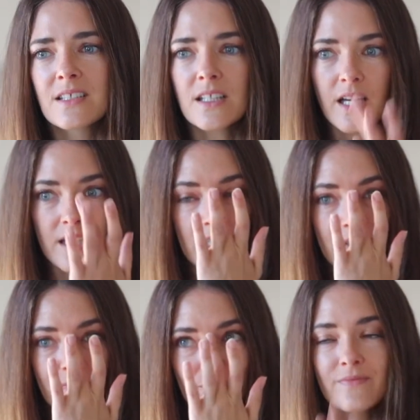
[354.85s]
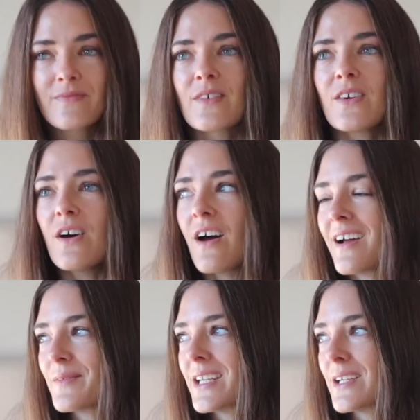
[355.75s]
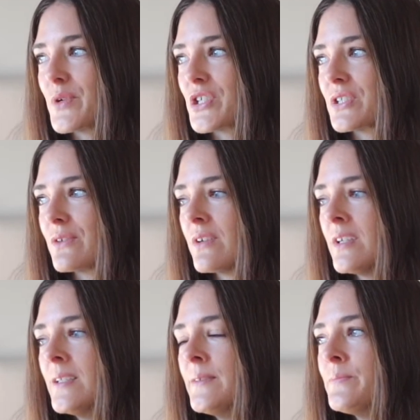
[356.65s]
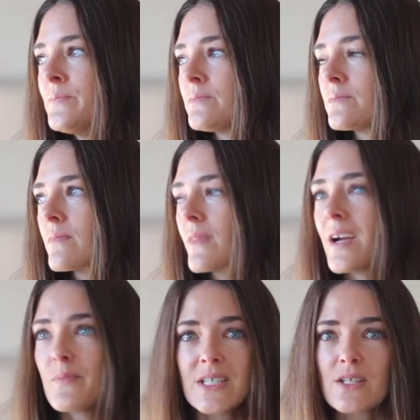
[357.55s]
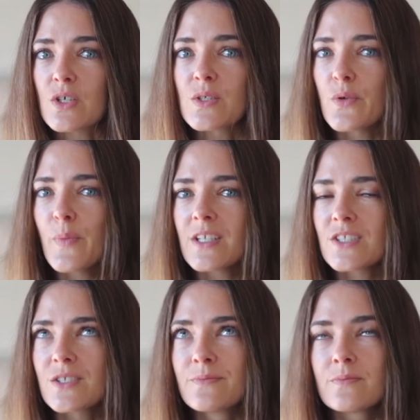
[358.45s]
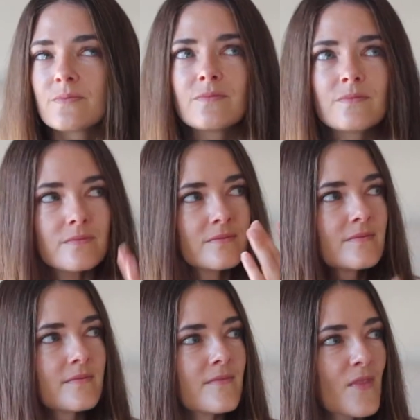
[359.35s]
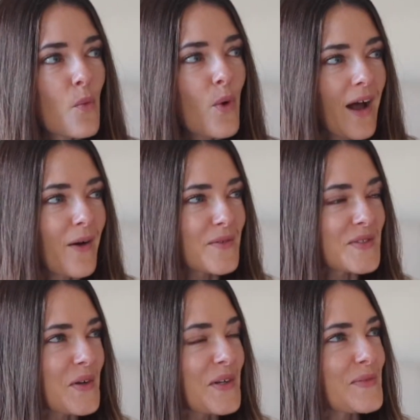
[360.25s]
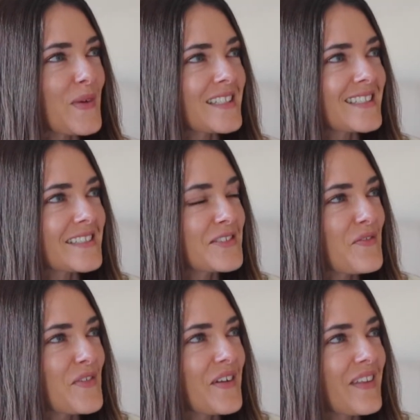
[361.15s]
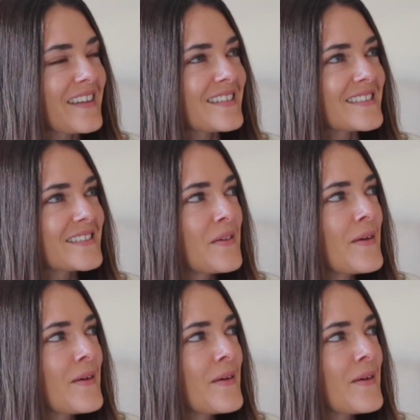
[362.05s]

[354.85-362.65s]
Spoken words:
Like, I'm getting emotional. I miss her so much. Wow, I was not expecting to feel like this.